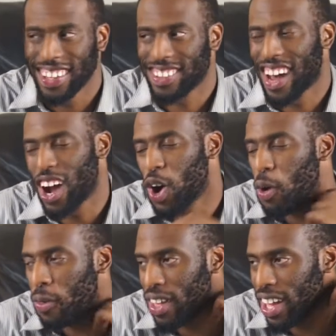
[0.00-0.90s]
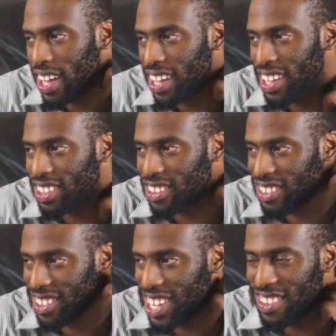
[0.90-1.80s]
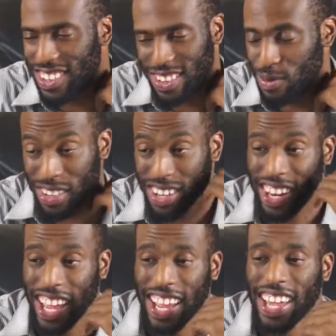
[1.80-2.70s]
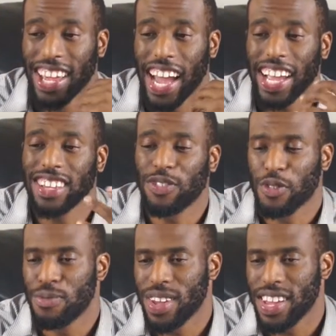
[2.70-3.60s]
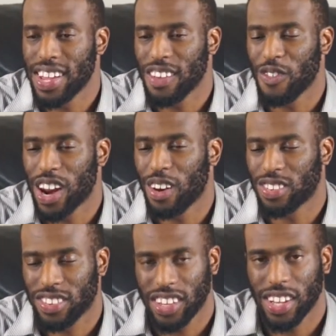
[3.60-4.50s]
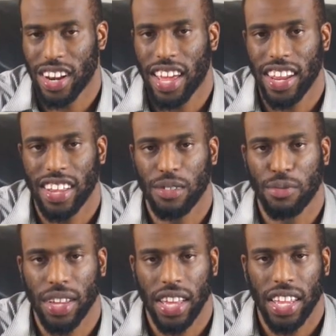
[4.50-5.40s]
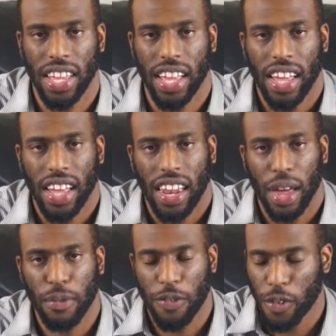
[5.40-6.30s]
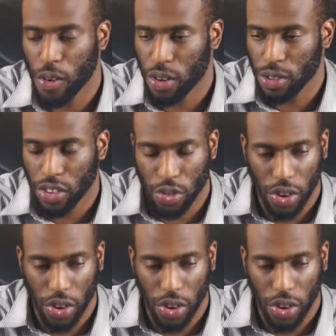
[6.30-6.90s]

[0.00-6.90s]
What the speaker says: So I hope they keep this dimension. Like, I guess for me, when I was looking at it in the beginning, like before with the